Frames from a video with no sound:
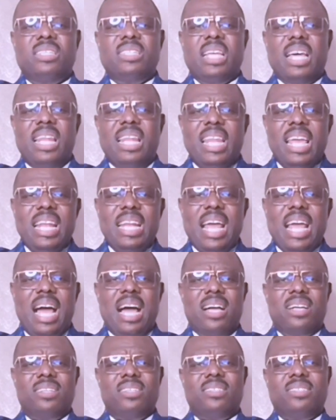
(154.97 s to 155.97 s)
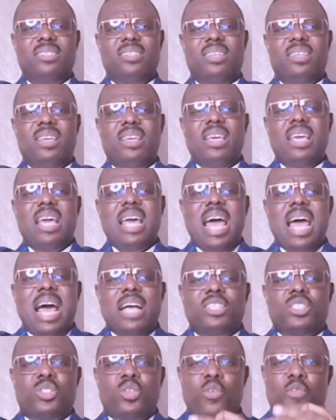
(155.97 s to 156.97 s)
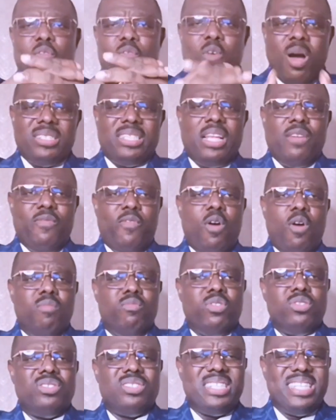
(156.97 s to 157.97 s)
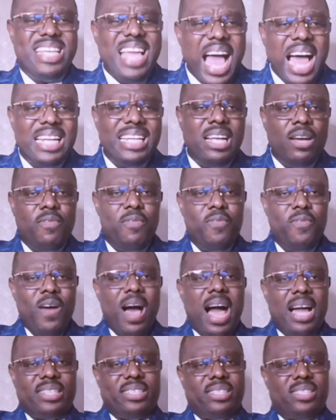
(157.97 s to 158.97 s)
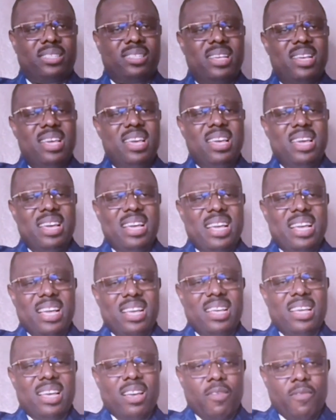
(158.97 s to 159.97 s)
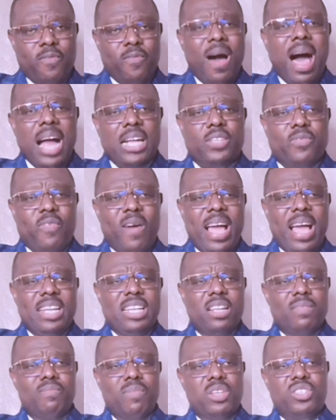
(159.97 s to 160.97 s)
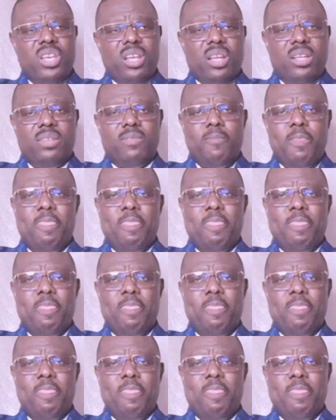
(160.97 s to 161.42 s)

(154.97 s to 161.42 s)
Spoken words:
the leader has to first and foremost gather facts, fact-finding mission,